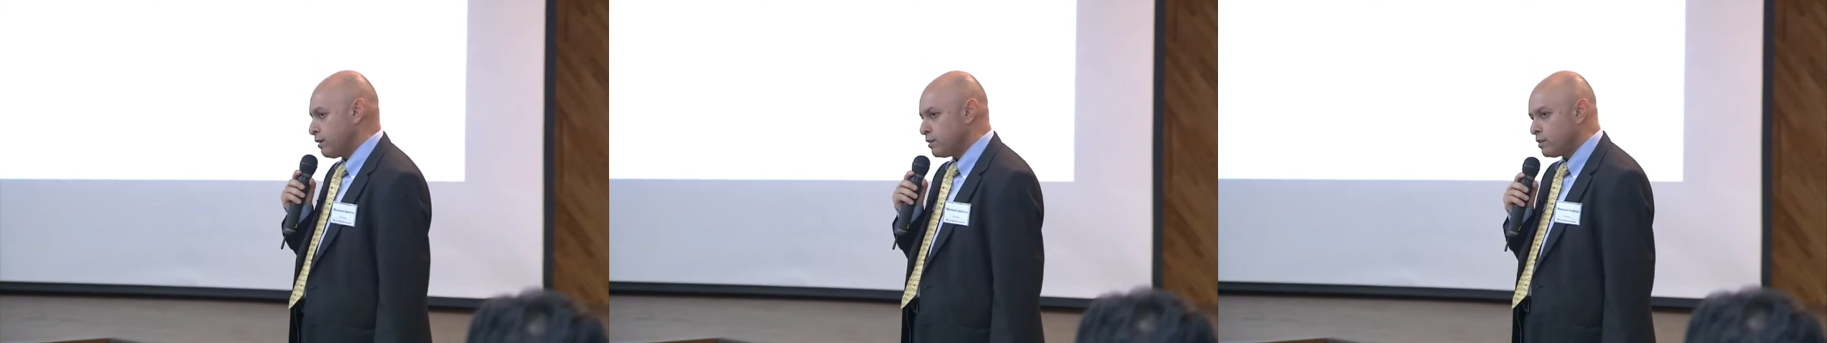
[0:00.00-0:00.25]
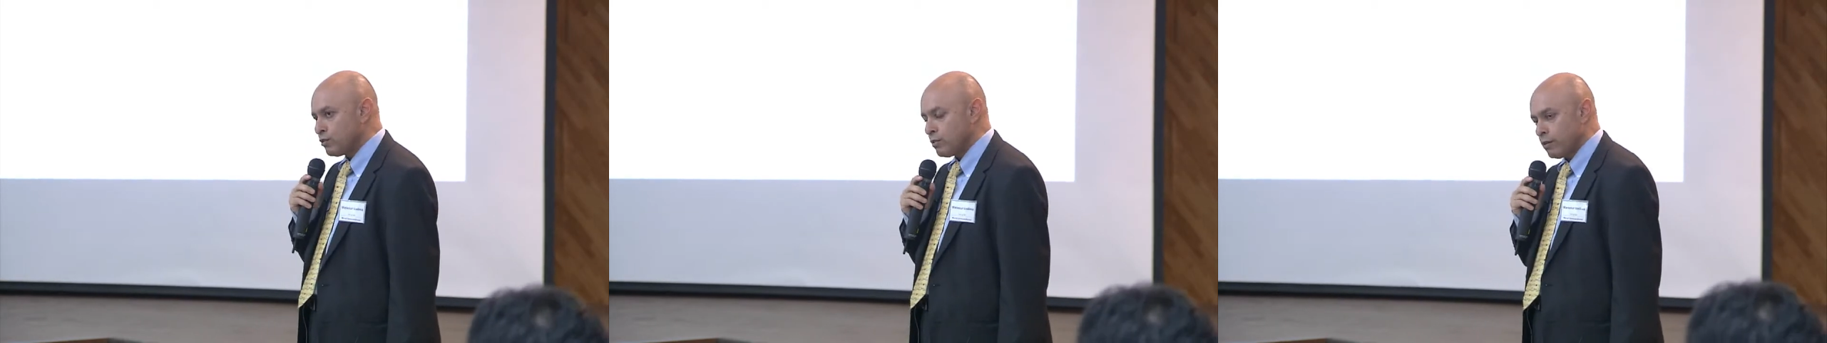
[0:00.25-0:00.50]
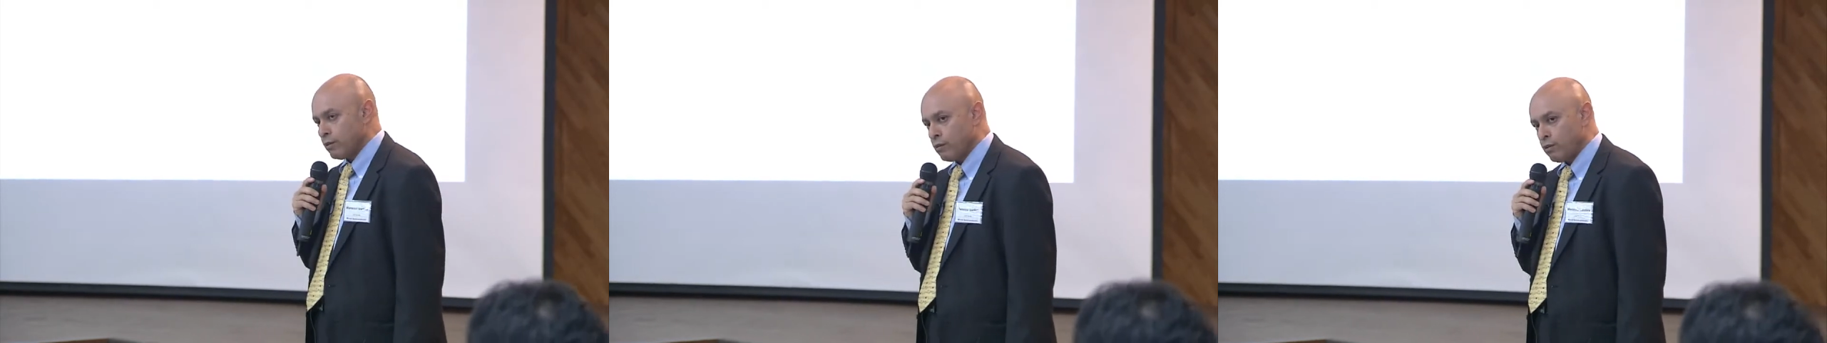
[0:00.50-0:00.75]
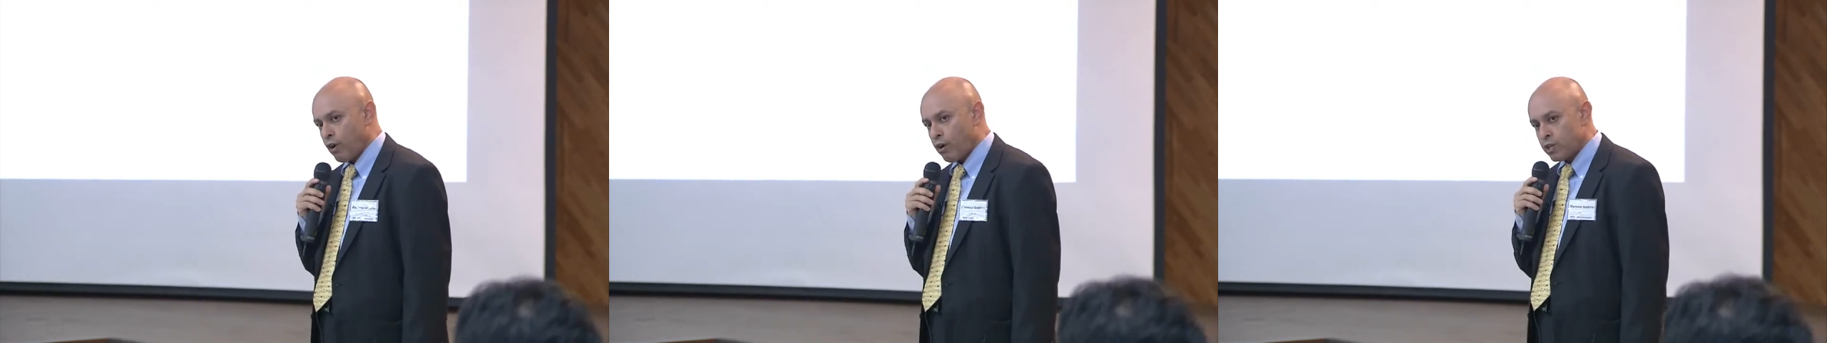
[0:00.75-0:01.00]
another
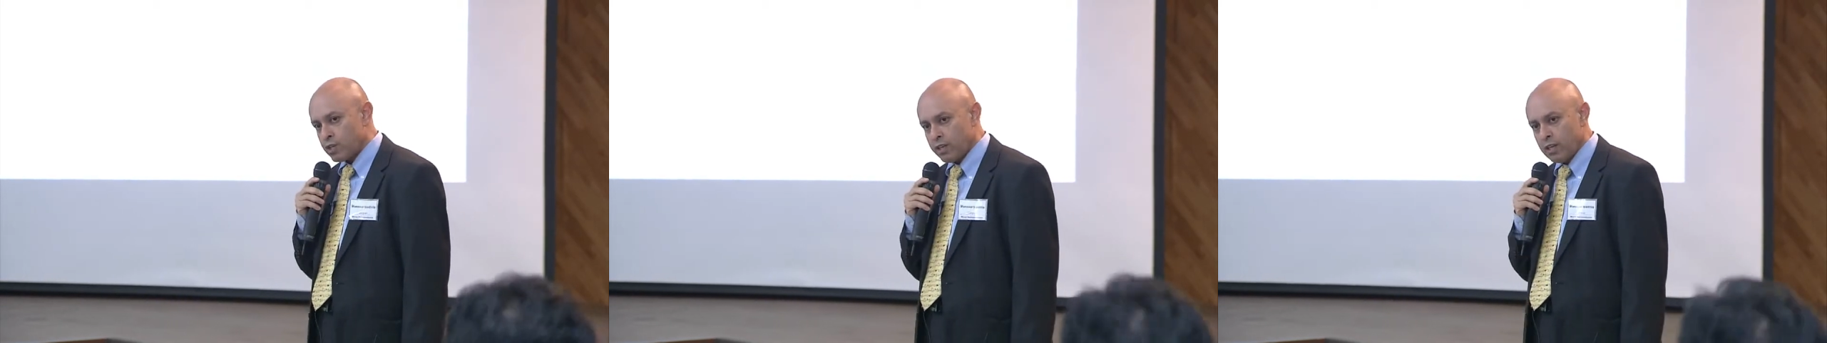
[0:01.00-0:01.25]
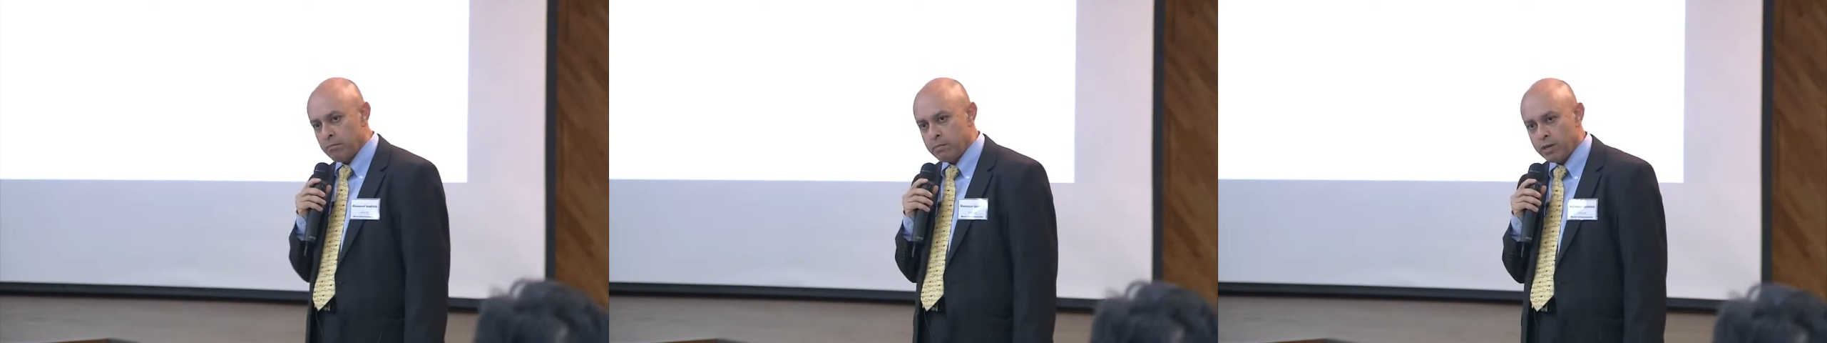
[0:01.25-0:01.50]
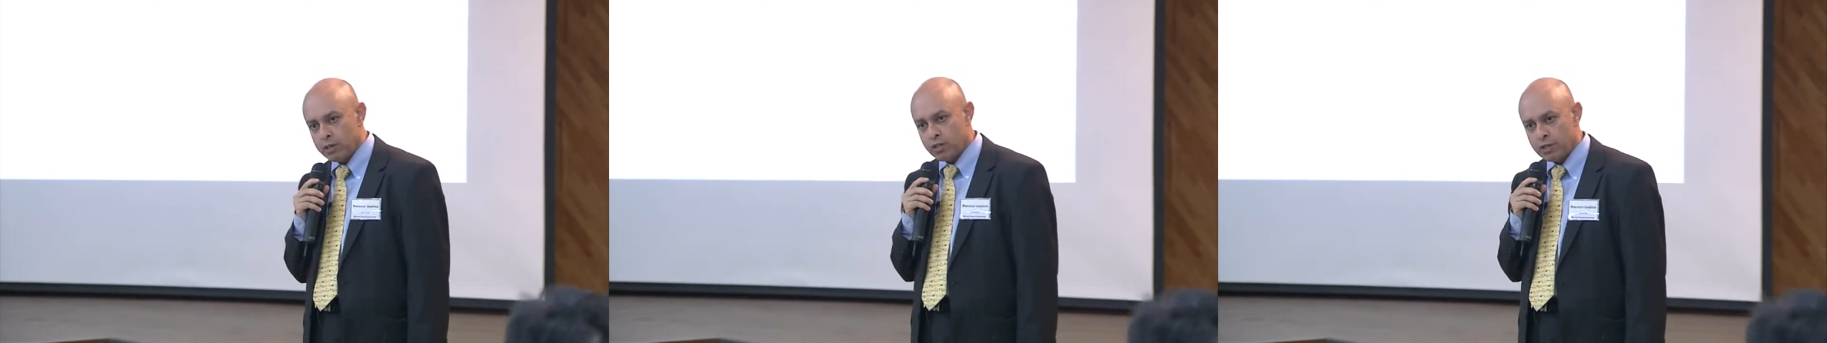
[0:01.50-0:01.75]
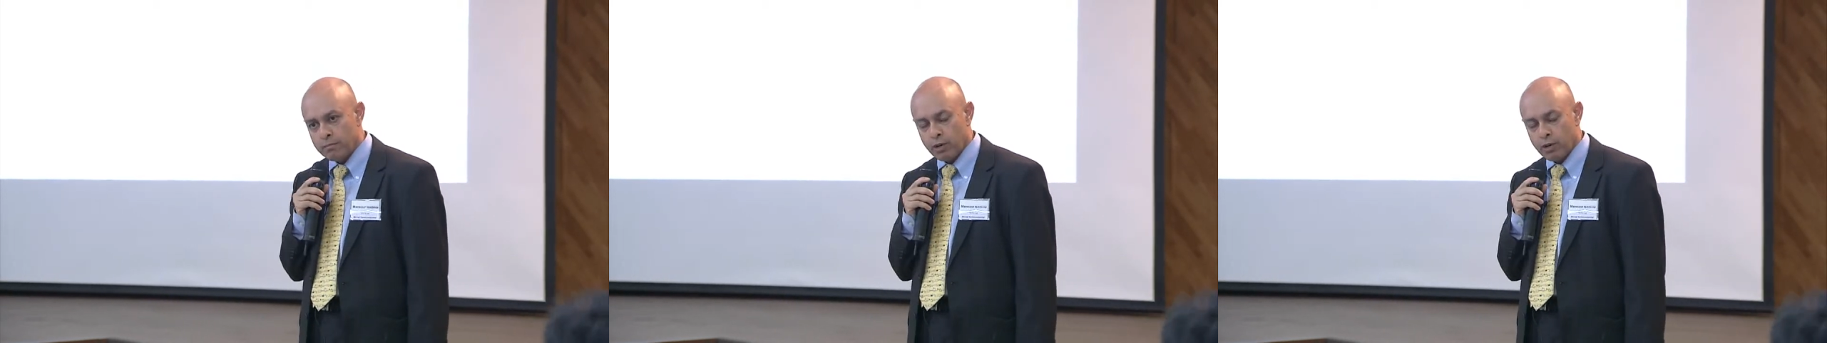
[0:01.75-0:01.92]
large and emerging